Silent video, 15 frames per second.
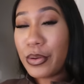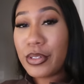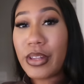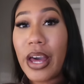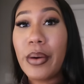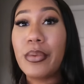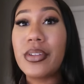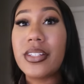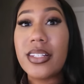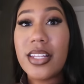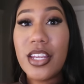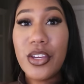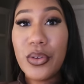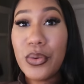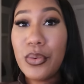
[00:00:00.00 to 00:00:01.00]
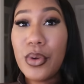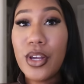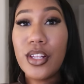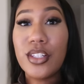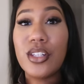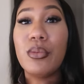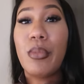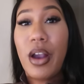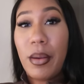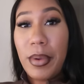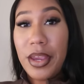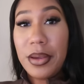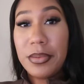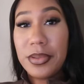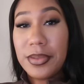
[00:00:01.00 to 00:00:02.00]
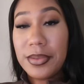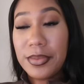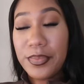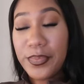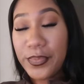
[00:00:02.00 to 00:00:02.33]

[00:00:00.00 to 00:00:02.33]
So I will see you tomorrow, babes.